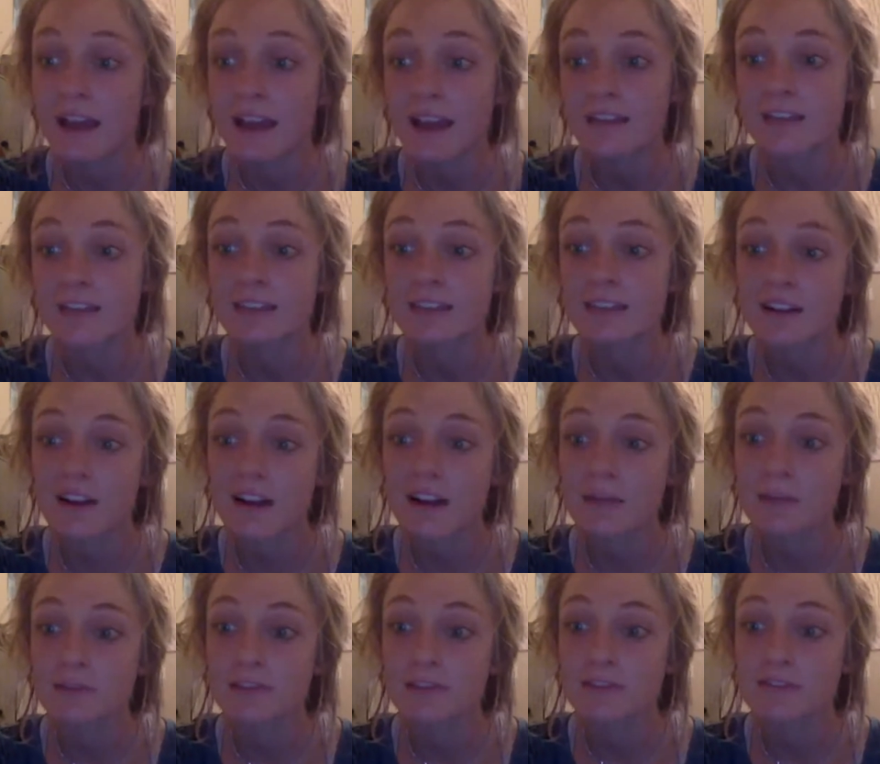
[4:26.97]
and that they're
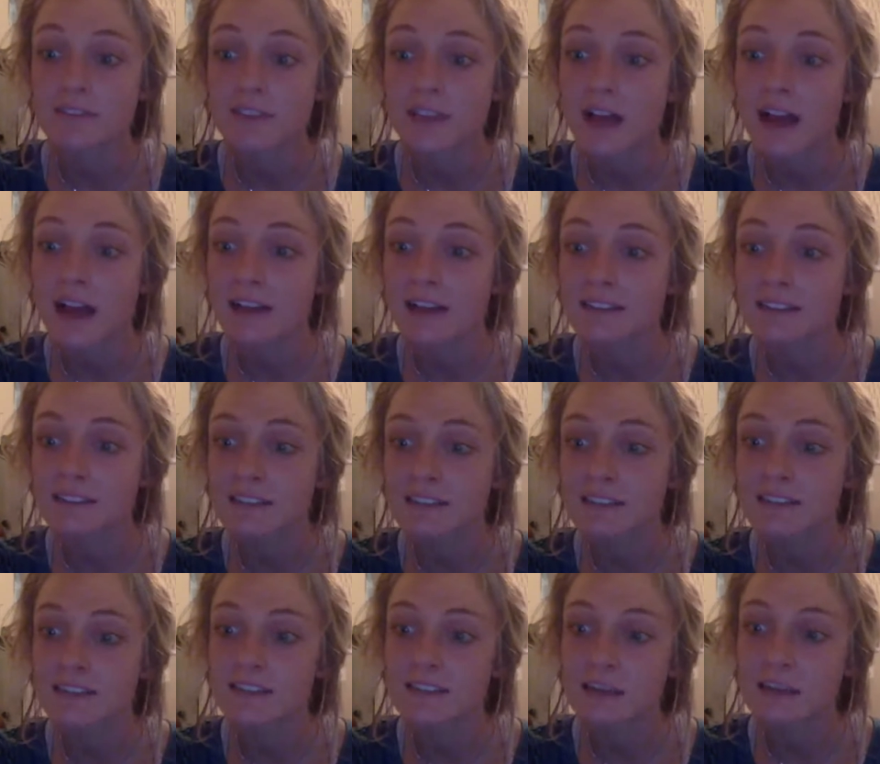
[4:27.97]
able to fly
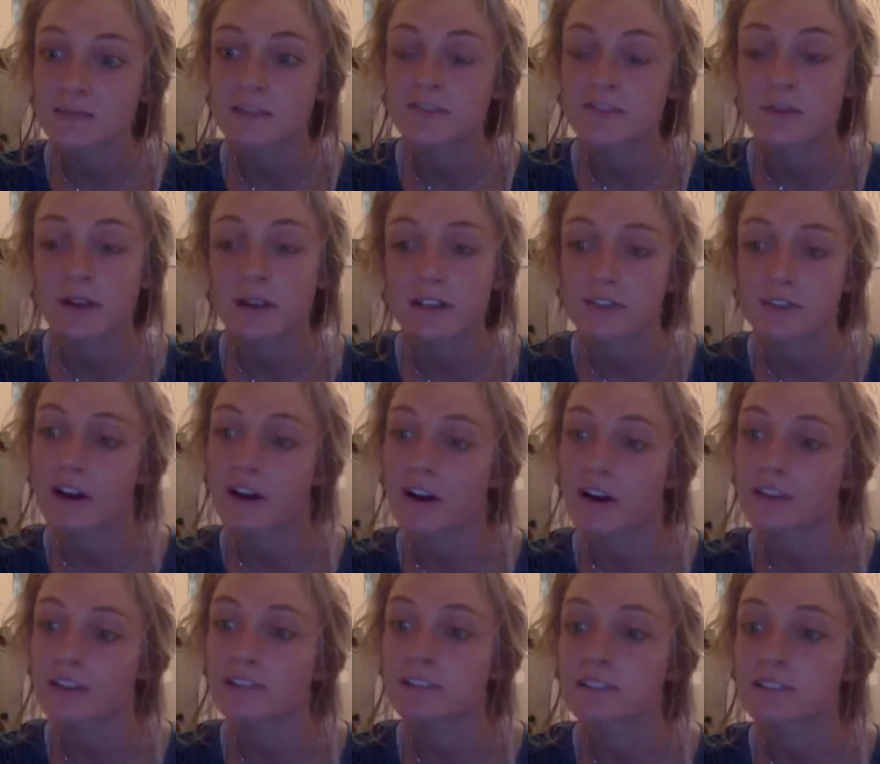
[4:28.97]
distances up to
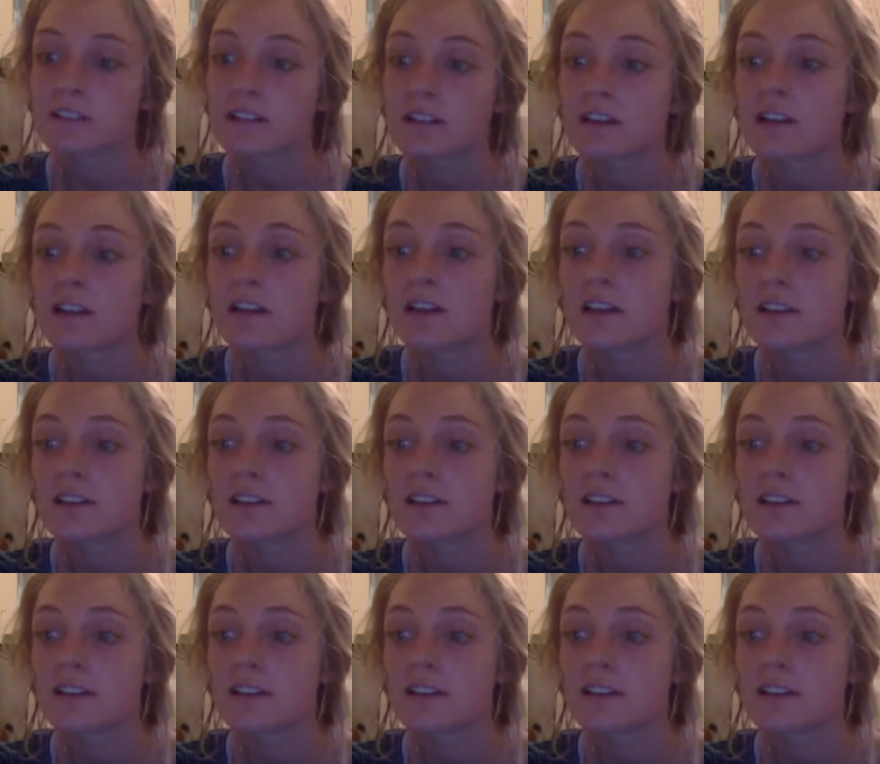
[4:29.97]
400 yards.